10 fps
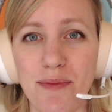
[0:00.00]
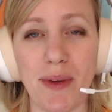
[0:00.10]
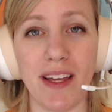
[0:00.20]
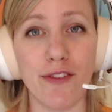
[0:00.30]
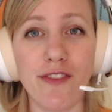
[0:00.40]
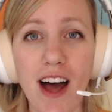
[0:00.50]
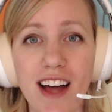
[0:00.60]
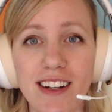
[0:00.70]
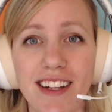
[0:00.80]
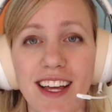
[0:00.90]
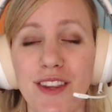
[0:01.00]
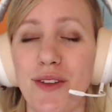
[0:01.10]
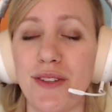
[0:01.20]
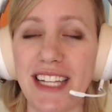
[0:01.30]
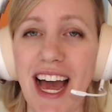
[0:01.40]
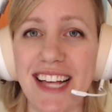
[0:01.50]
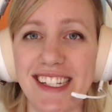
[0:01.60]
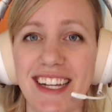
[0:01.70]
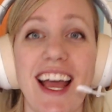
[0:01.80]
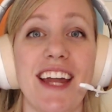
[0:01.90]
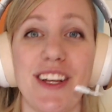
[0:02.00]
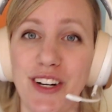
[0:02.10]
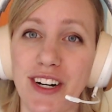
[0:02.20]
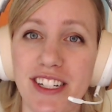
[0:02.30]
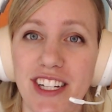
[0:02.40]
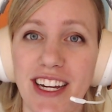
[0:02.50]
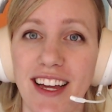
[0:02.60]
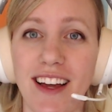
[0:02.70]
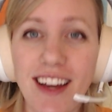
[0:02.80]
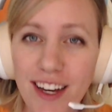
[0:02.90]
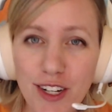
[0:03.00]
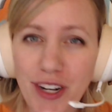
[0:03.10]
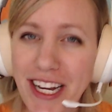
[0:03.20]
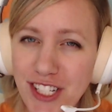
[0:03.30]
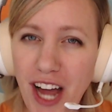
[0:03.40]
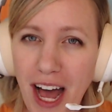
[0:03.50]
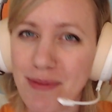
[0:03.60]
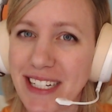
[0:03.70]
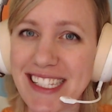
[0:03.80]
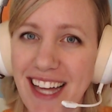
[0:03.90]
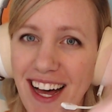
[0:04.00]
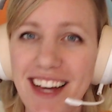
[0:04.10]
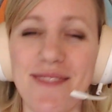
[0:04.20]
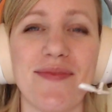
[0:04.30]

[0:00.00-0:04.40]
be fun, enthusiastic, and encouraging. Great job, Lisa!